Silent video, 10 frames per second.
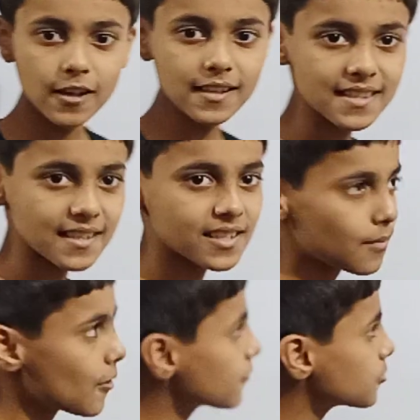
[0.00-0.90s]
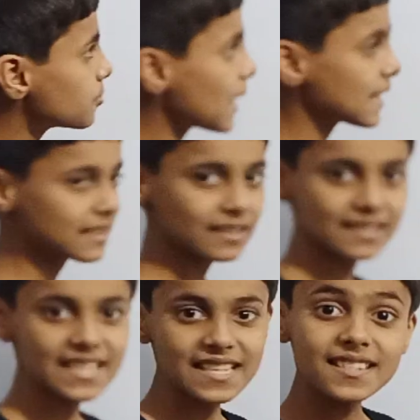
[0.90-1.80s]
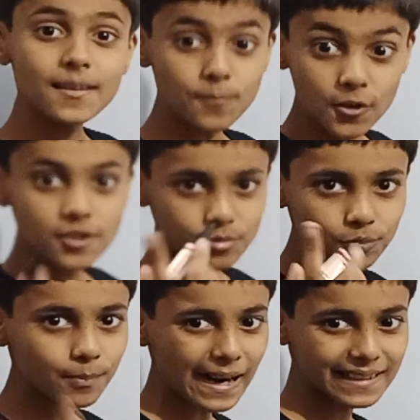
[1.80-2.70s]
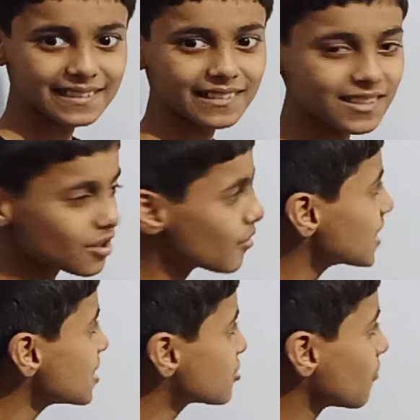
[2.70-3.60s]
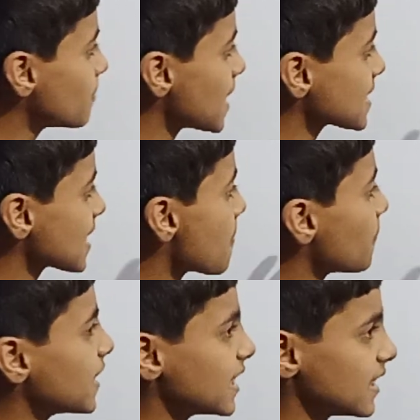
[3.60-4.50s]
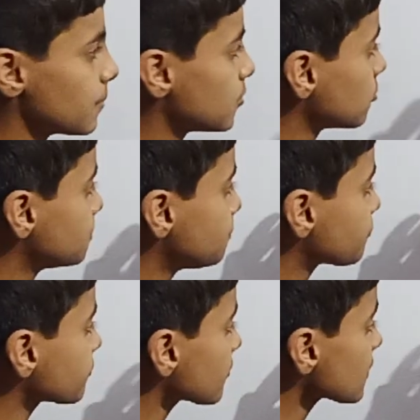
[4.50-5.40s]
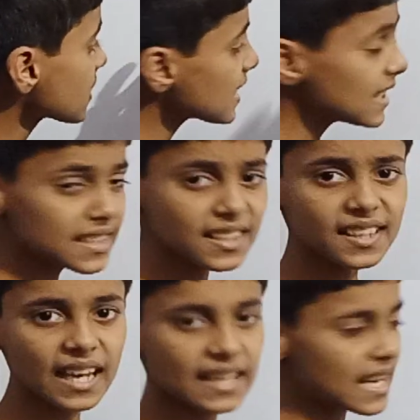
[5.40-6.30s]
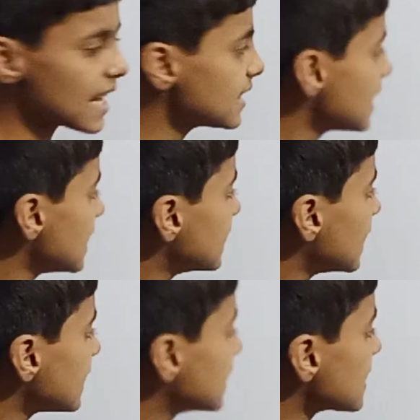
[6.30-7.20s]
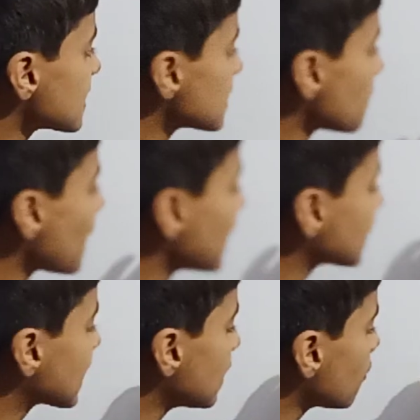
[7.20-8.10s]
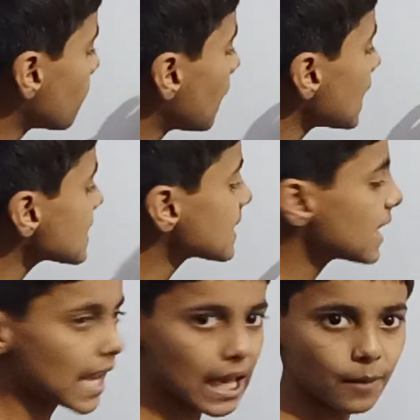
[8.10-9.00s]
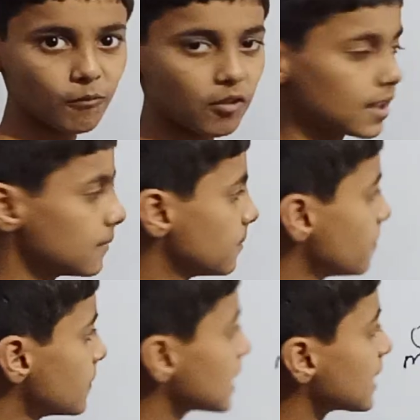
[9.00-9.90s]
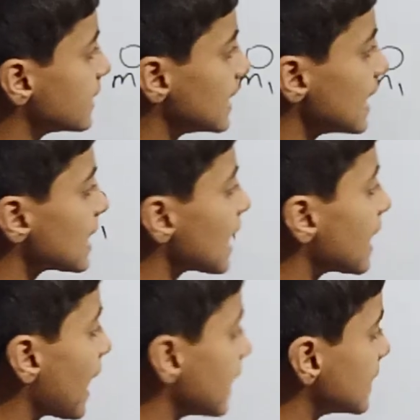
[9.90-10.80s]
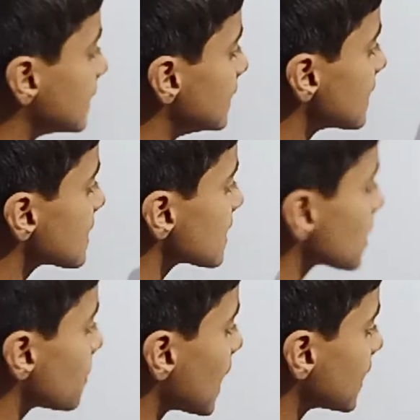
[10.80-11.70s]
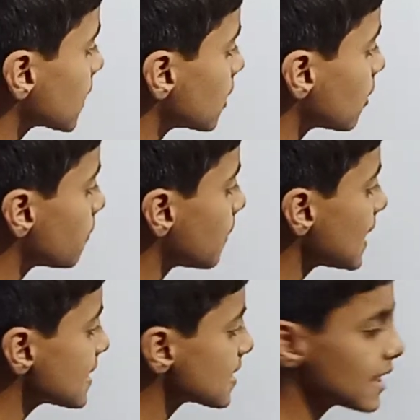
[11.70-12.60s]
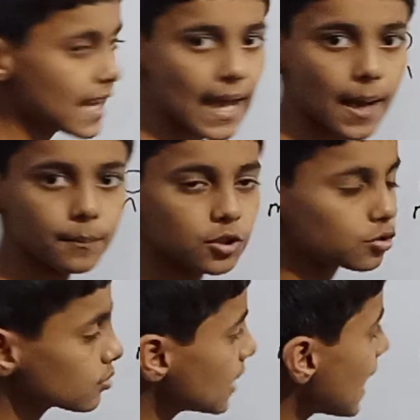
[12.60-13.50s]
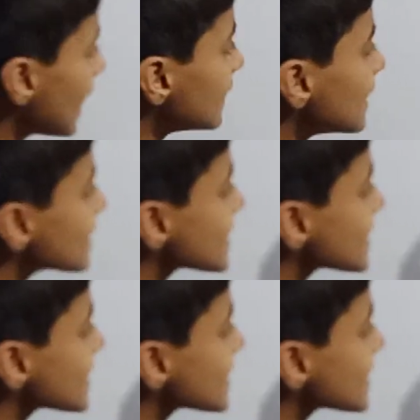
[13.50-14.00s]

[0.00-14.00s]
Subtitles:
for a system of two particles, suppose two particles are each of mass m1 and m2. Here I write that this is a particle of mass m1. Then I write this is a particle of mass m2. And the